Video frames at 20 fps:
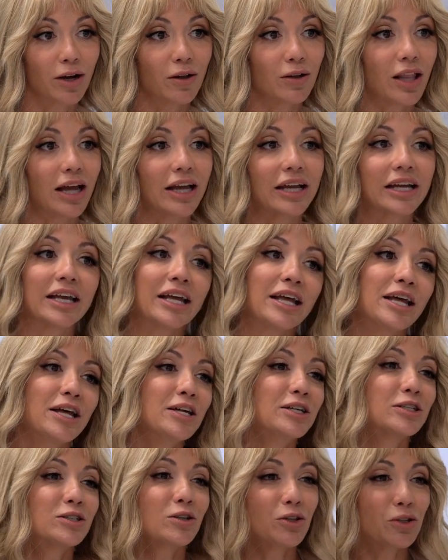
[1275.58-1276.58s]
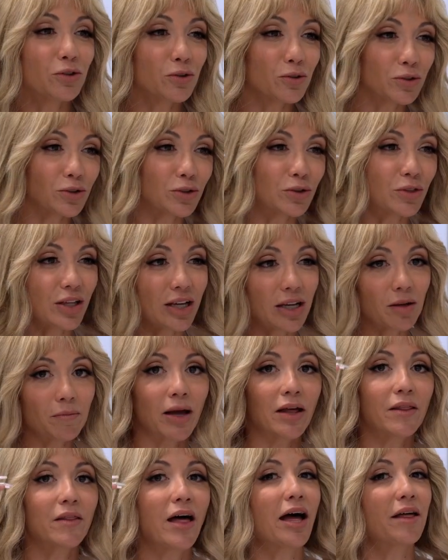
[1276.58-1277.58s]
like, so you think
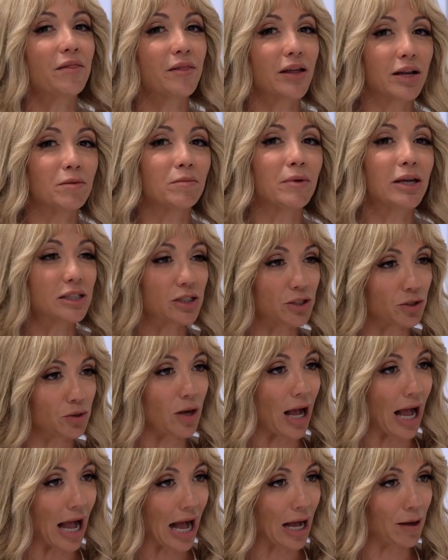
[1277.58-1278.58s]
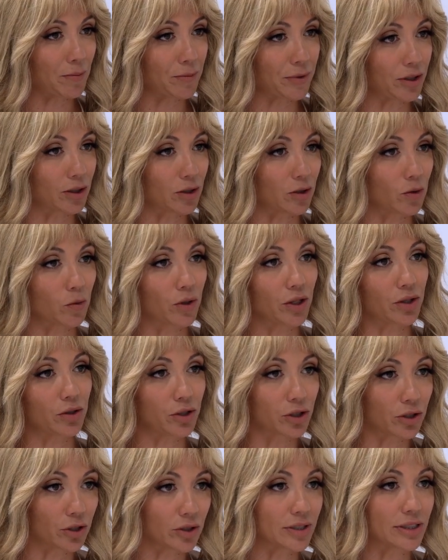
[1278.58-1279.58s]
about that, and then it makes you happier with
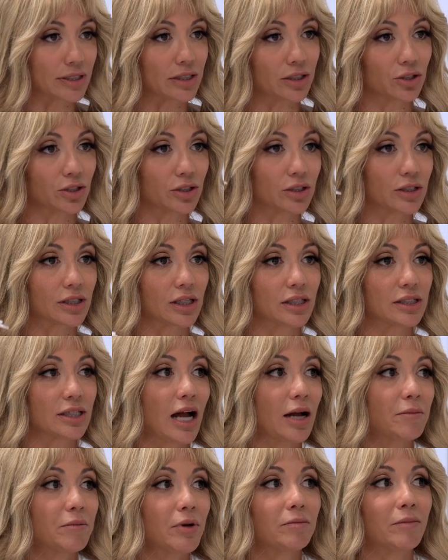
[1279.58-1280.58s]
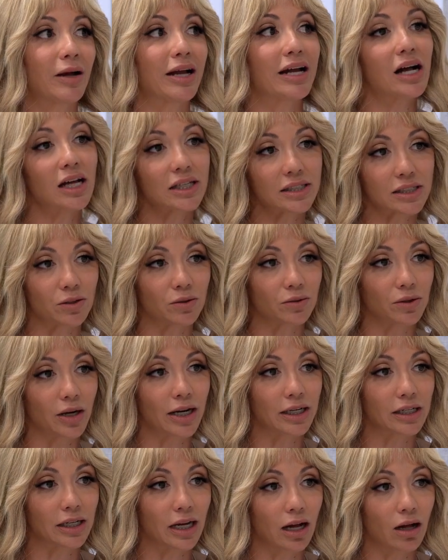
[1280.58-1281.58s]
your decisions, because I'm on my hustle
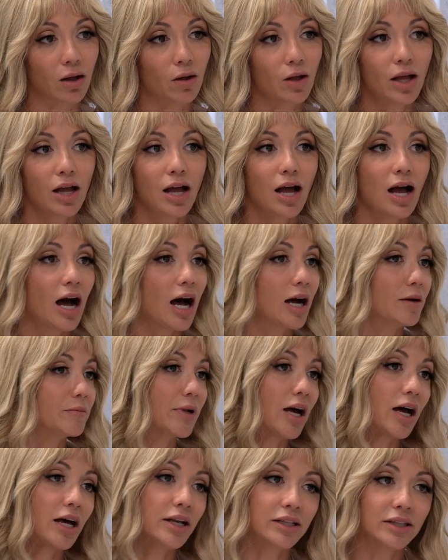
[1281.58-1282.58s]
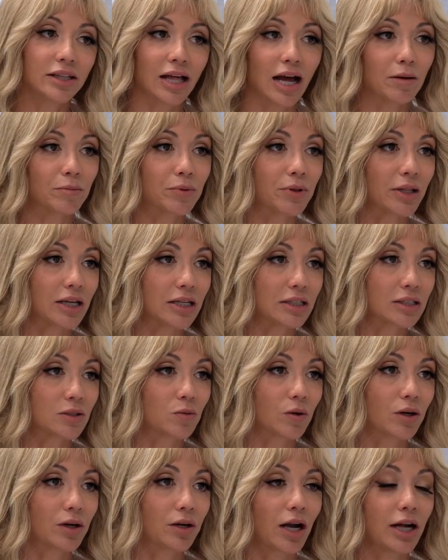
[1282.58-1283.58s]
right now. I'm not in that place
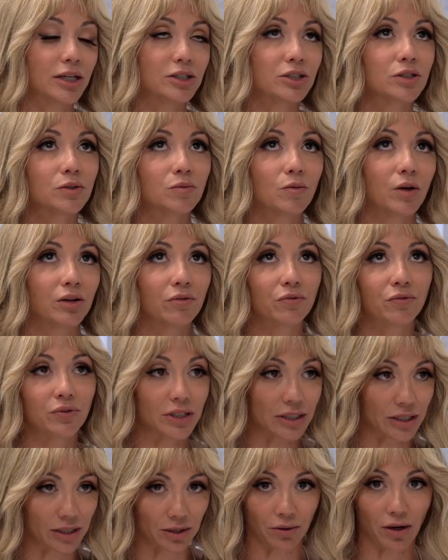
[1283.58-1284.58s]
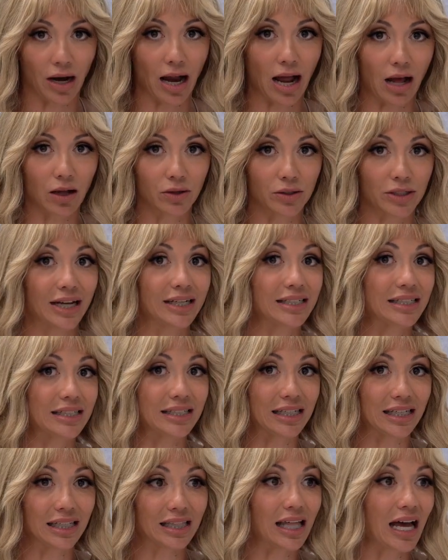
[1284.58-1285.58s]
where I just want to flitz around. I
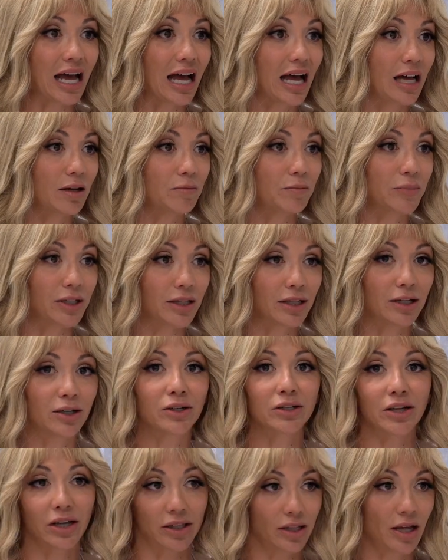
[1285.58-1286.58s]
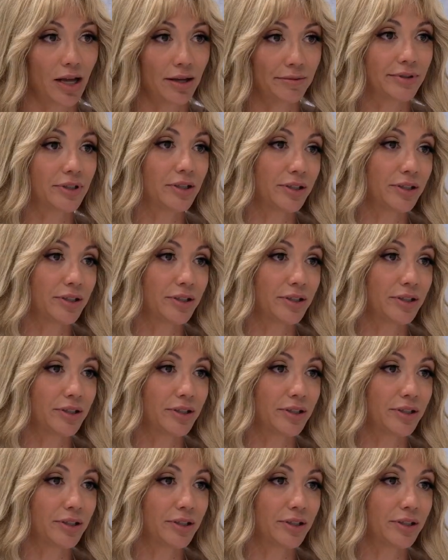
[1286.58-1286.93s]
did that, been there, done that,